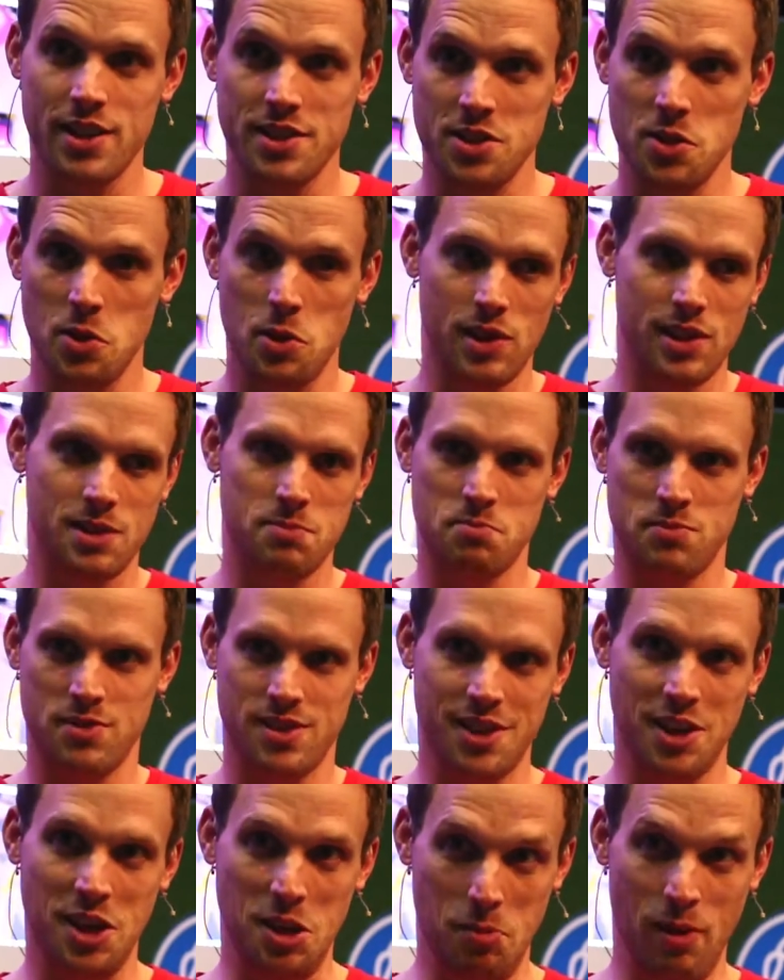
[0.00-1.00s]
as doing the
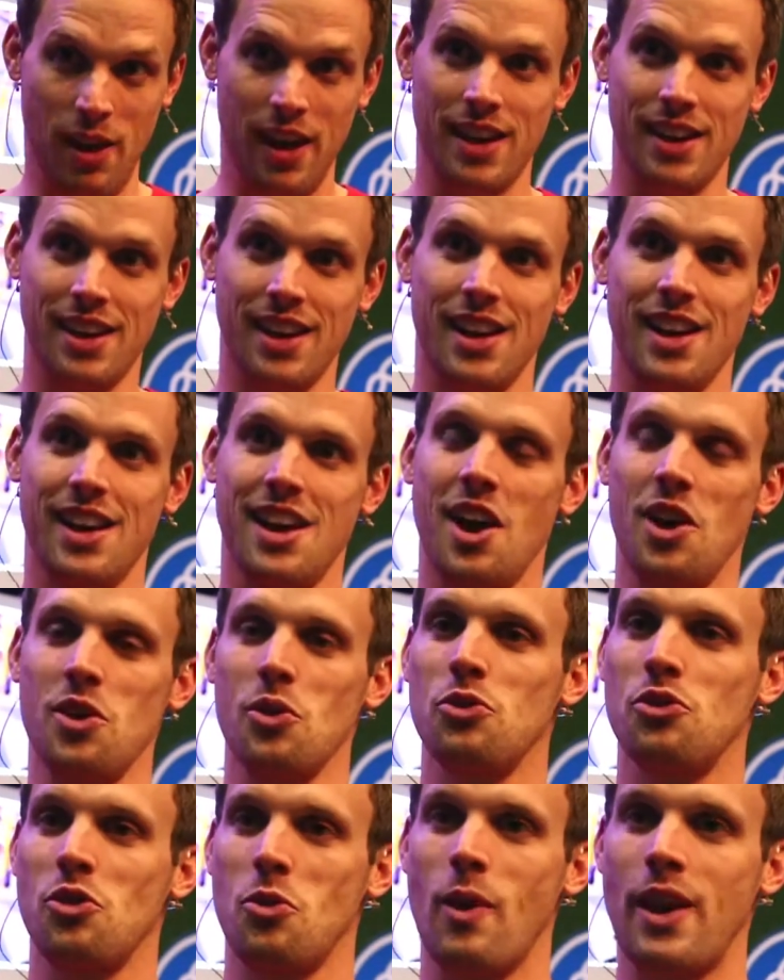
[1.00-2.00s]
study bit, I
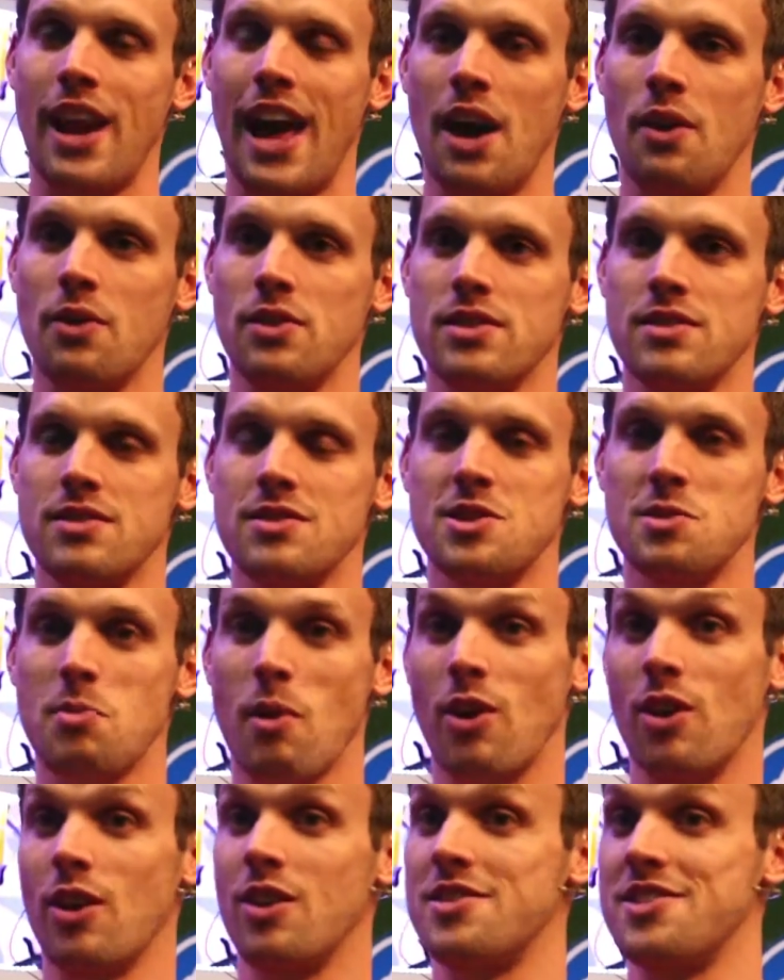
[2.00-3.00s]
also went out and
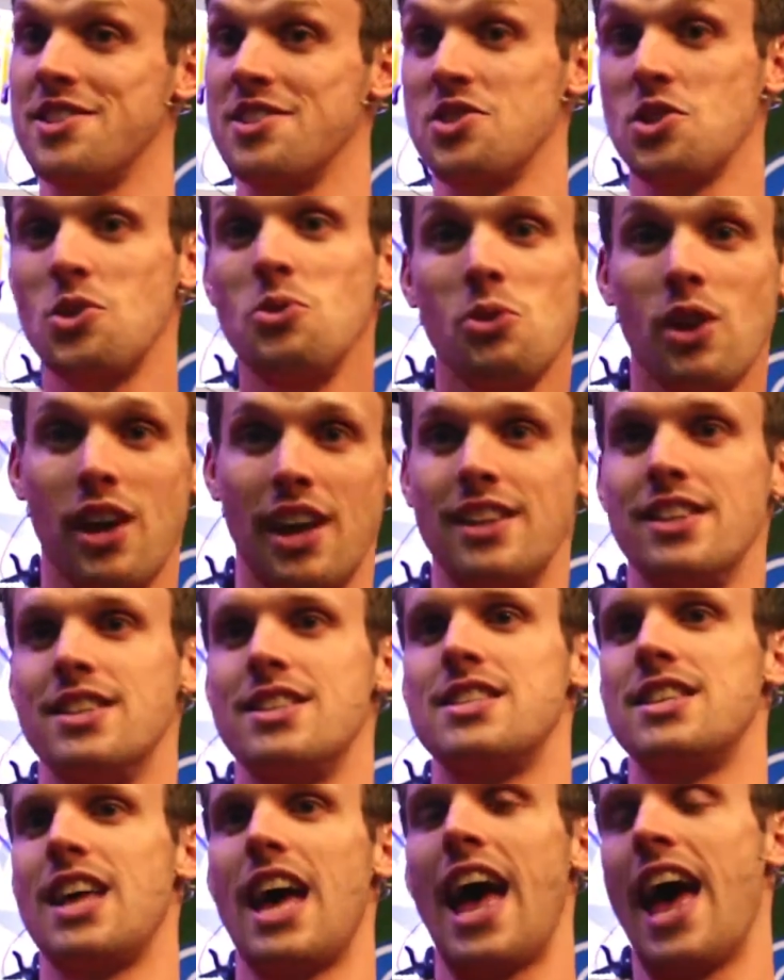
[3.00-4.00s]
spoke a lot to school
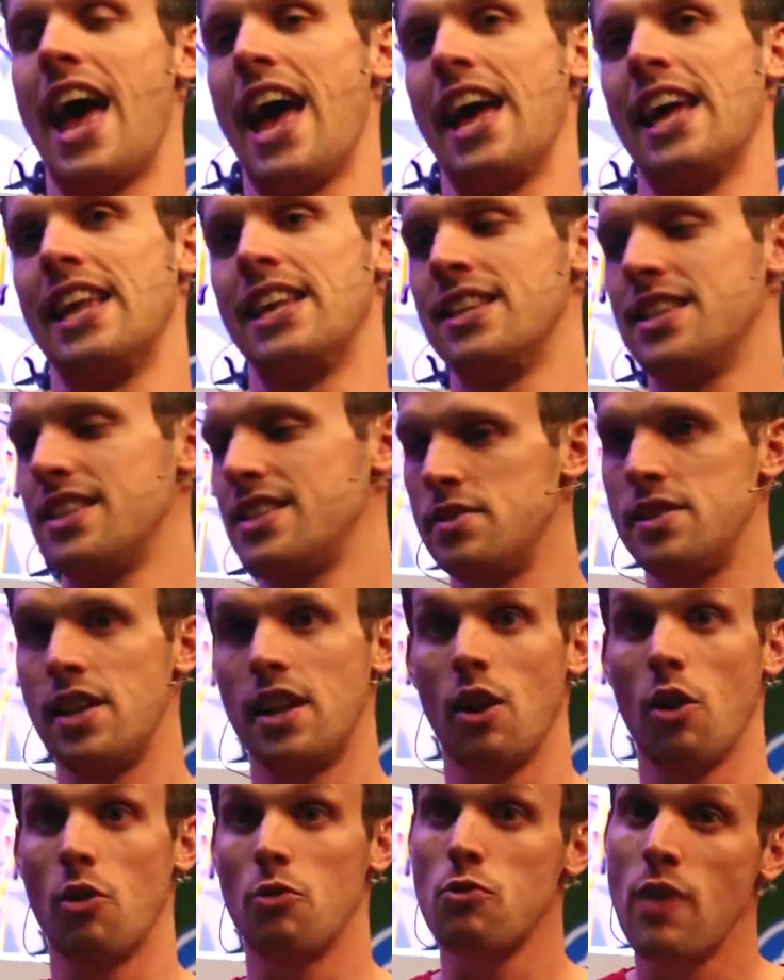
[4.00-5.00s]
kids and did
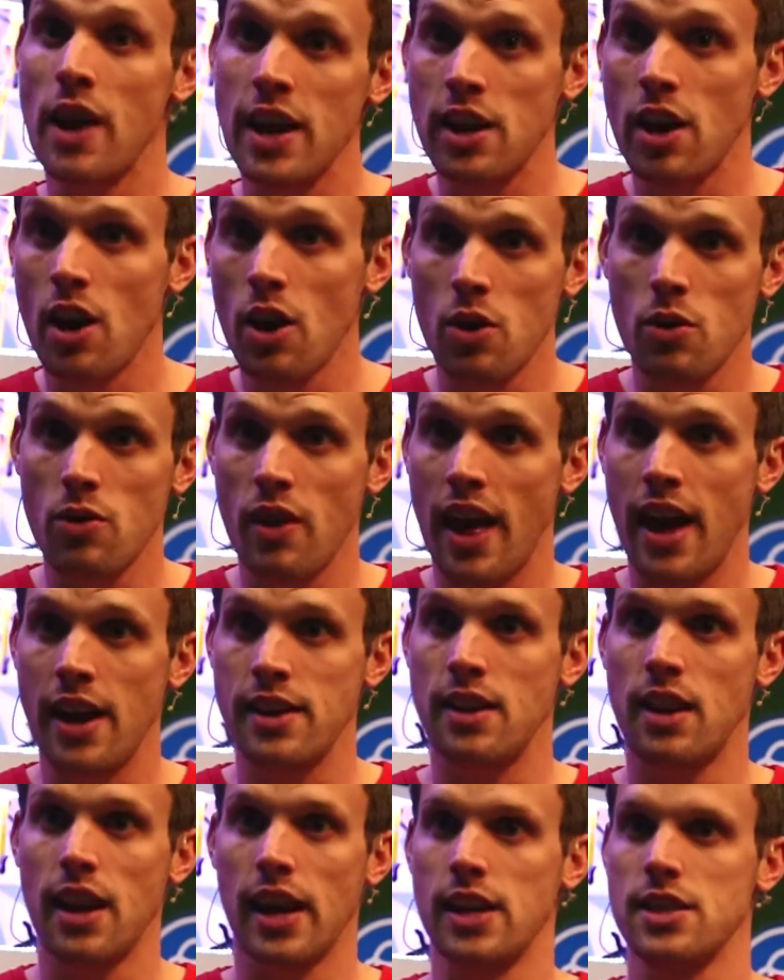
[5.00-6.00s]
a lot of radio there,
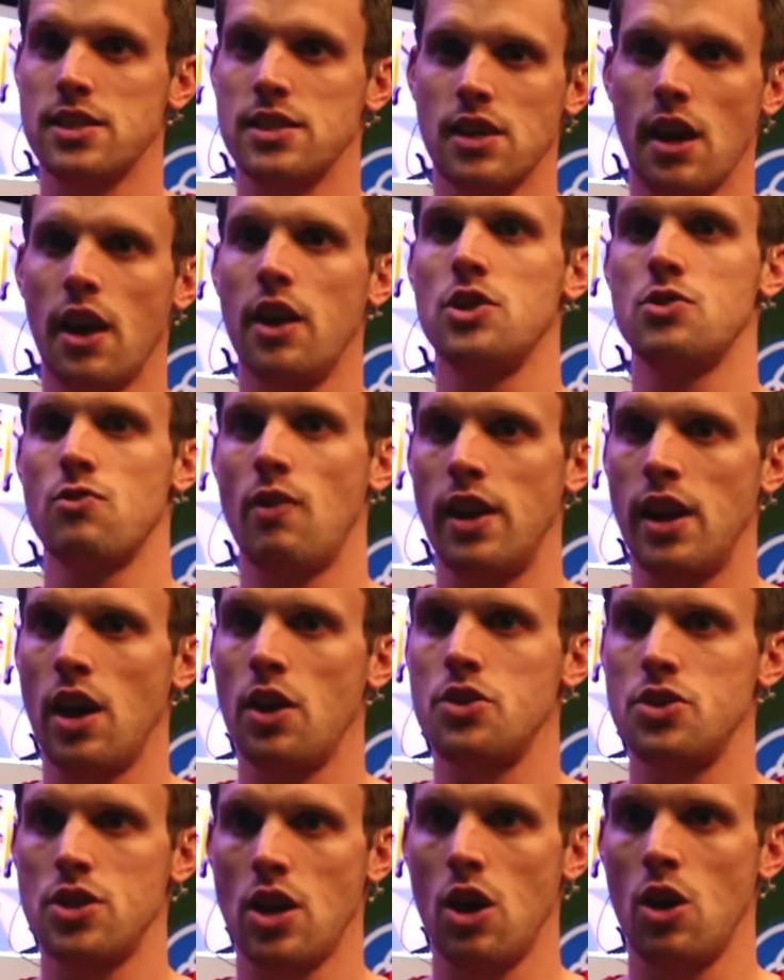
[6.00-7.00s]
did like a science radio
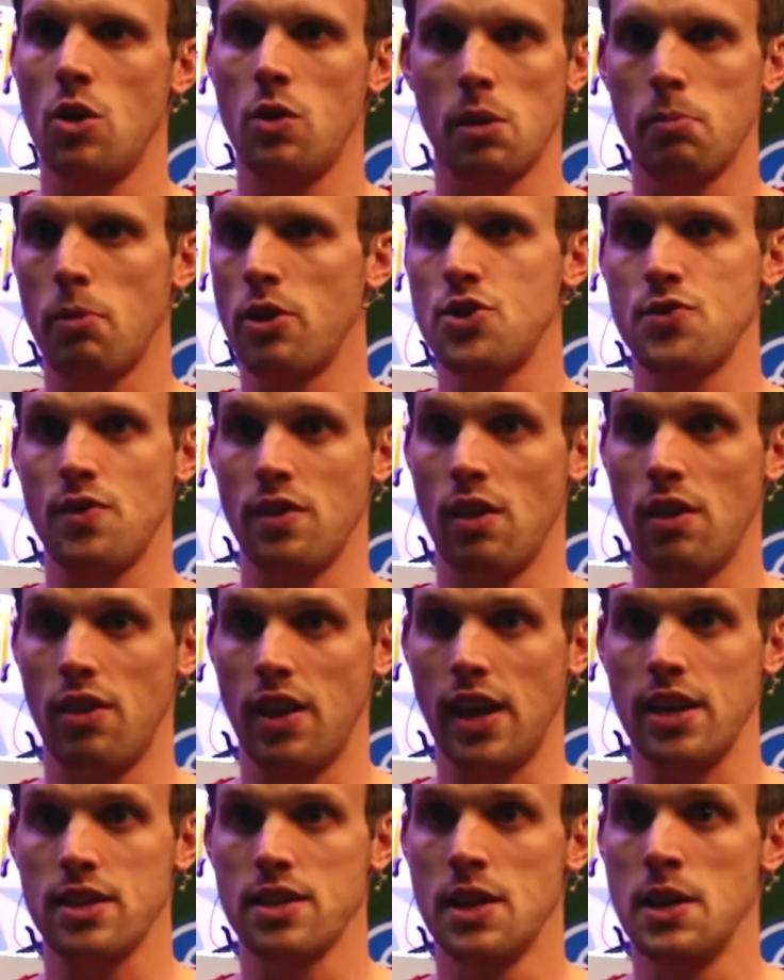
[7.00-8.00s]
show and a bunch of other
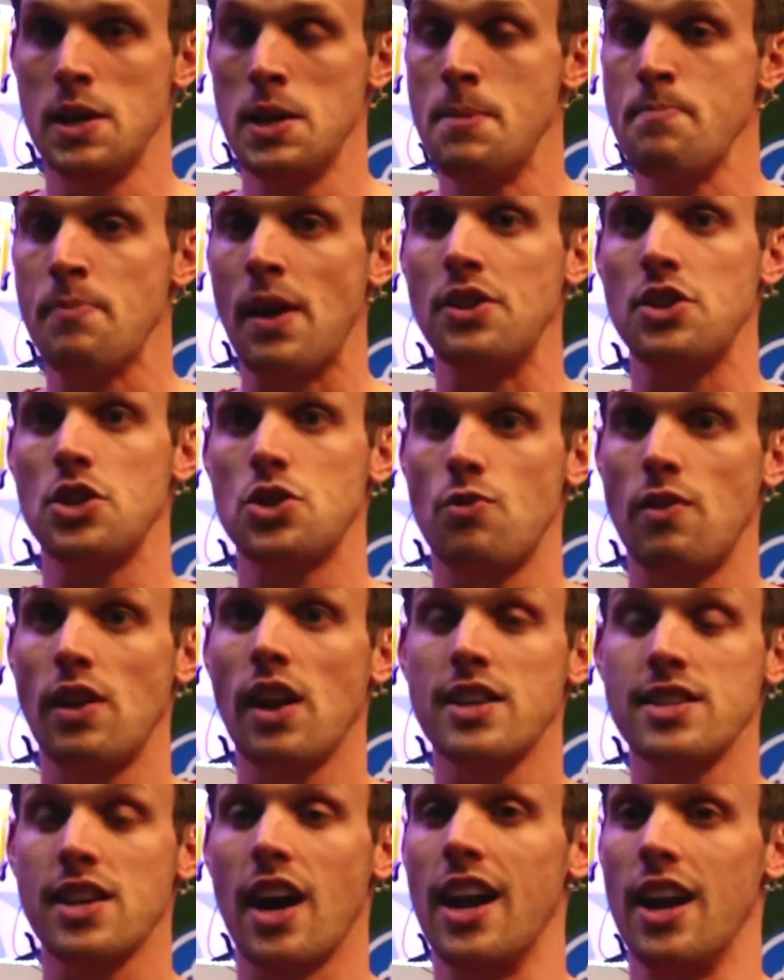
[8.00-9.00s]
things, and just
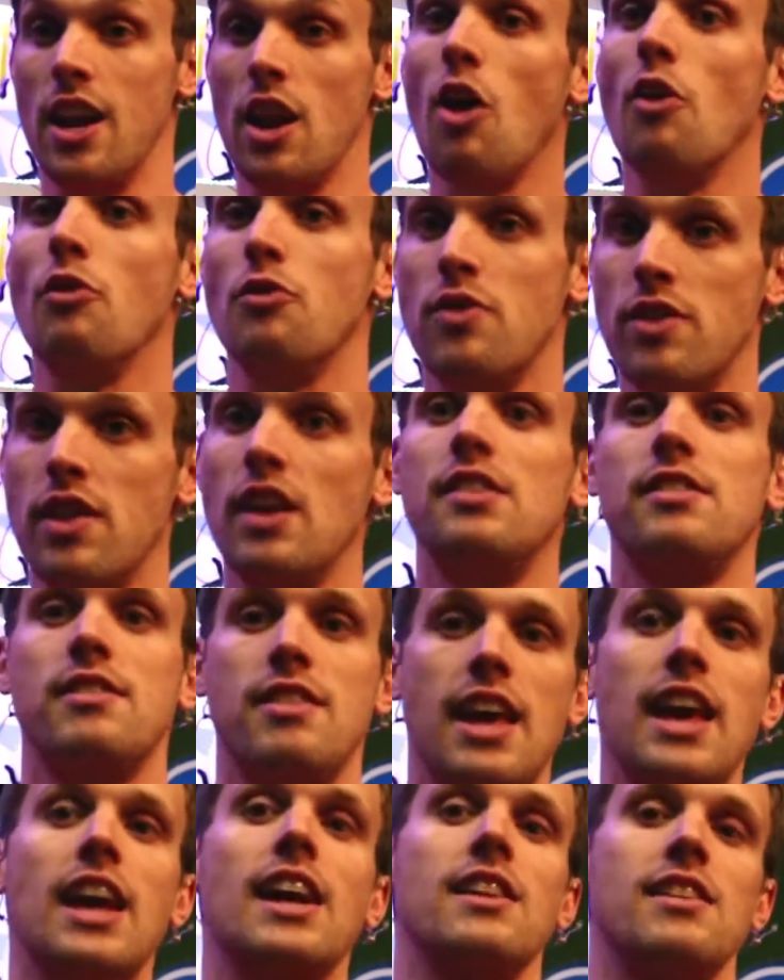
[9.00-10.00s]
realised that I loved this
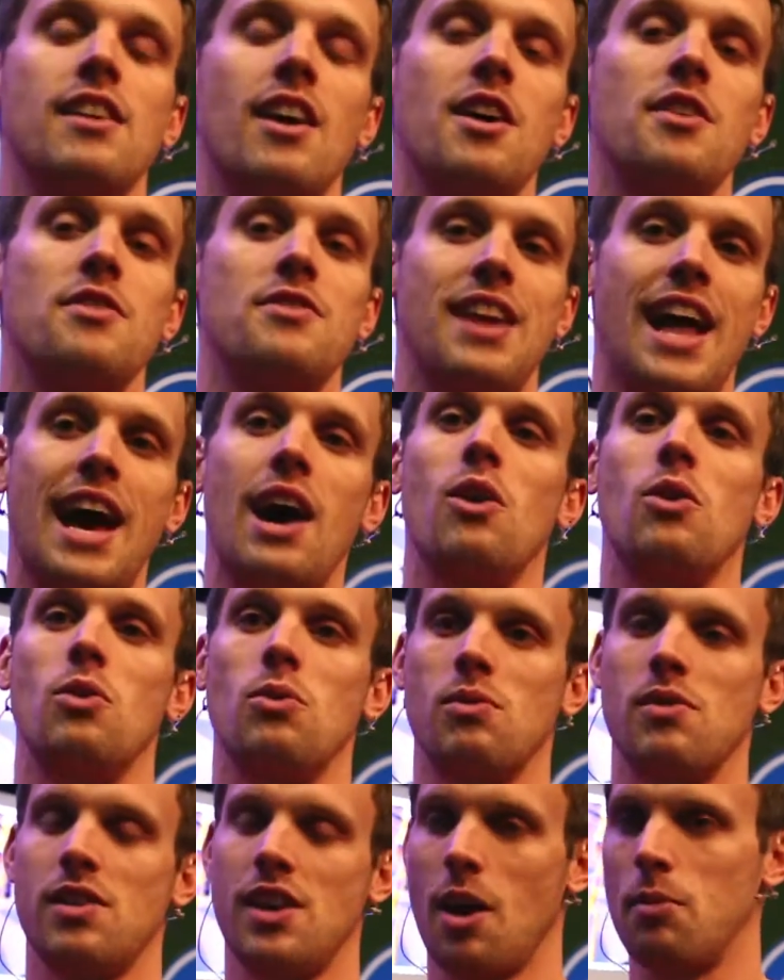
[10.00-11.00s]
thing that I've now
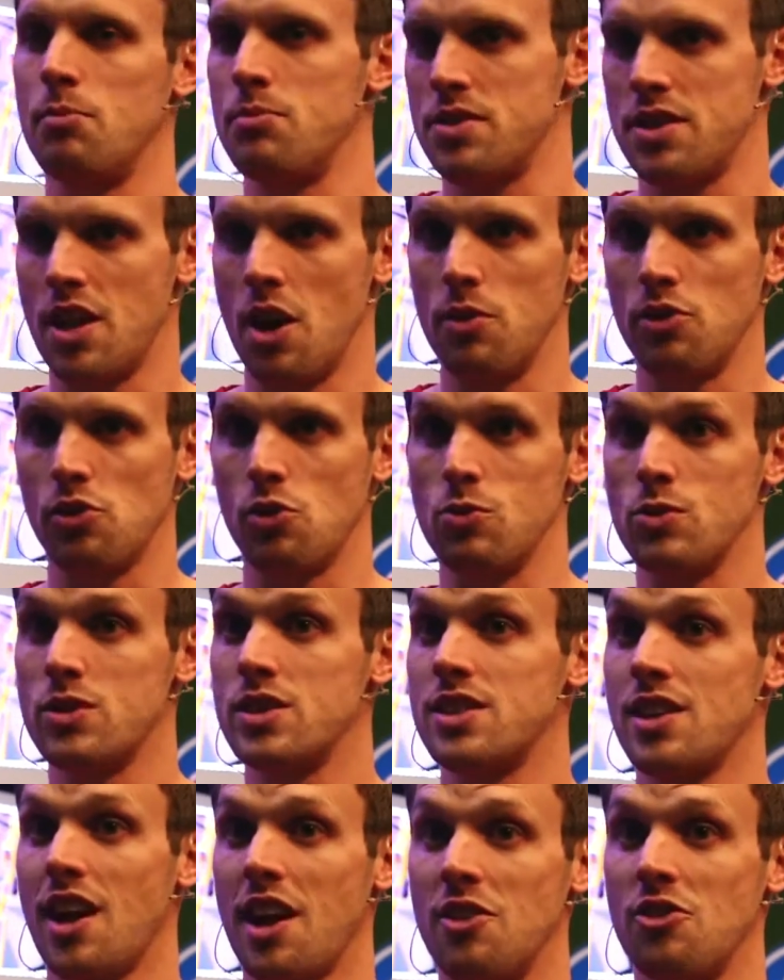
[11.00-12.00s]
come to know is called
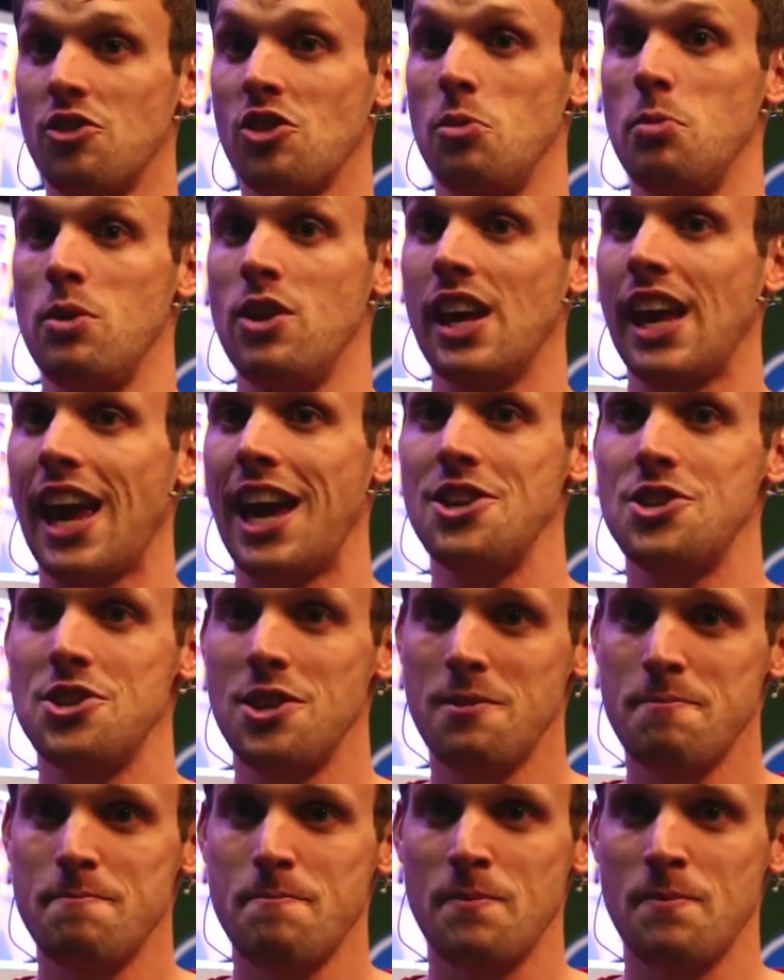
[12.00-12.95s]
science communication.